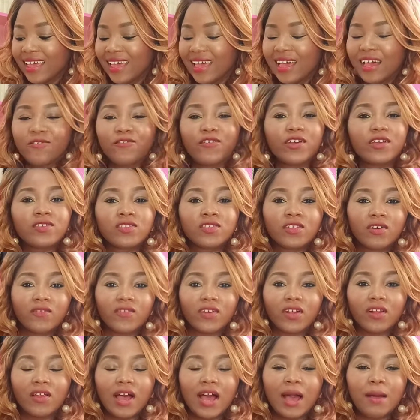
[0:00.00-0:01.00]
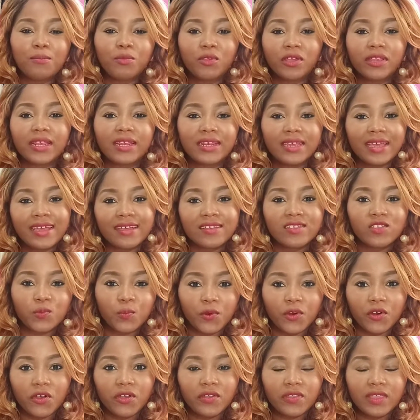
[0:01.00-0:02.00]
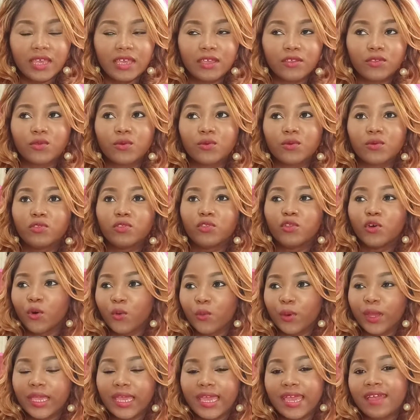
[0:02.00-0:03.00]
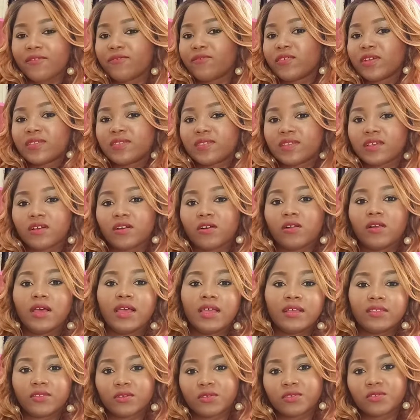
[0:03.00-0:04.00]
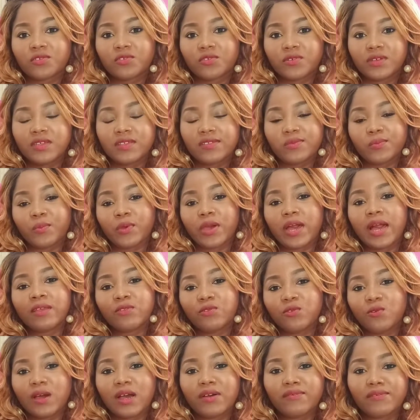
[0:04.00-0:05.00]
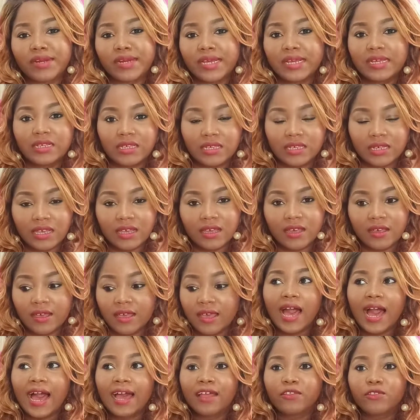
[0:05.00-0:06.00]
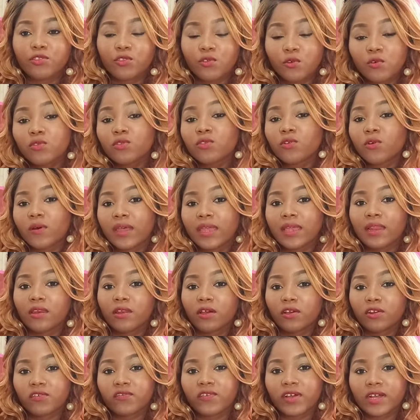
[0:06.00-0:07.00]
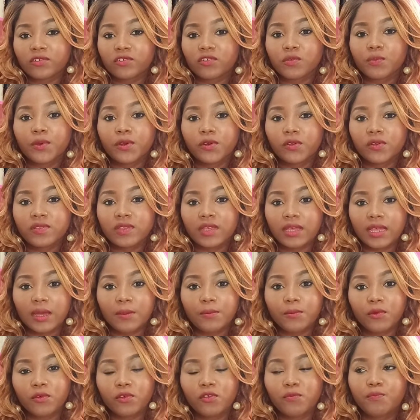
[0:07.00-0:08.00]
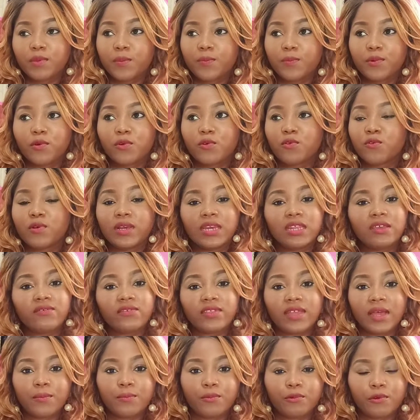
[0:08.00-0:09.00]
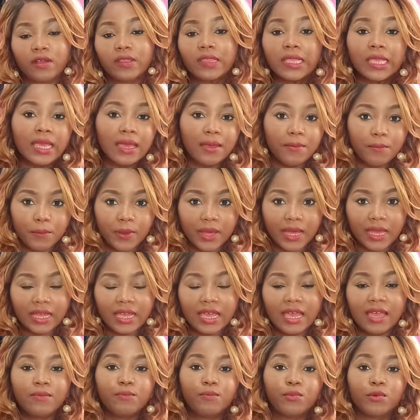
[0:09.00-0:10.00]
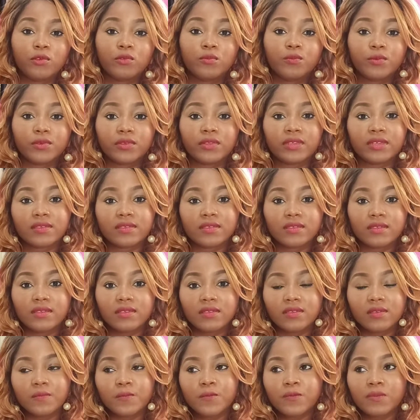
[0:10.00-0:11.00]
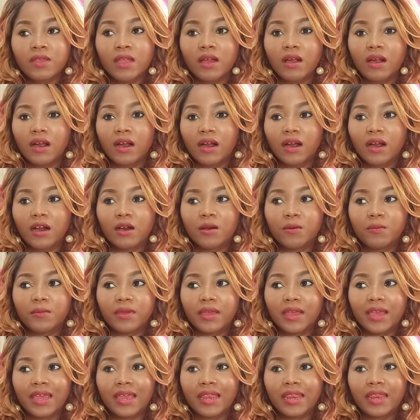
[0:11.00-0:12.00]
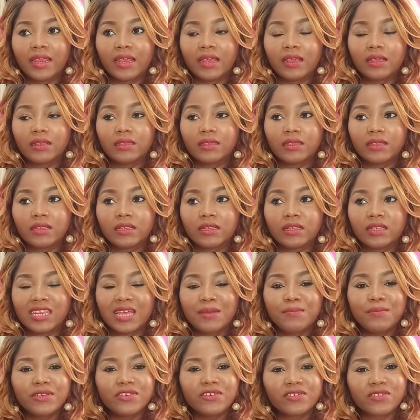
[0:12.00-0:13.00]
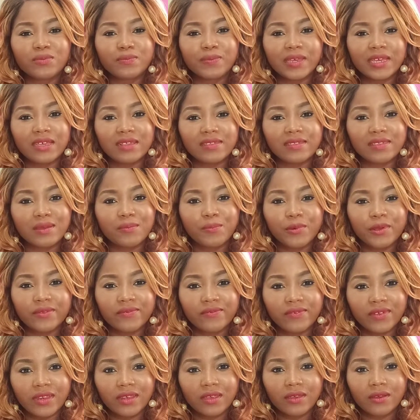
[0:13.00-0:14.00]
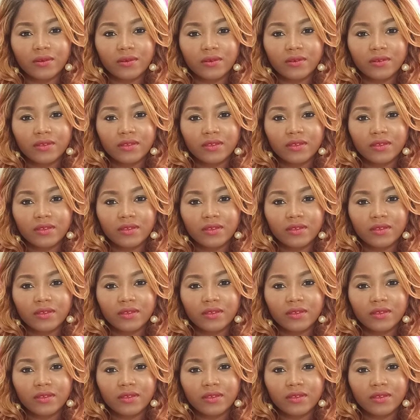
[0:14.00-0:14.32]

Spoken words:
First of all, I'm not an expert into knowing every single industries, but I do have an idea. I do know a lot of entrepreneurs in Cameroon, people who lived abroad, came back and built businesses. And let me just make a separate video.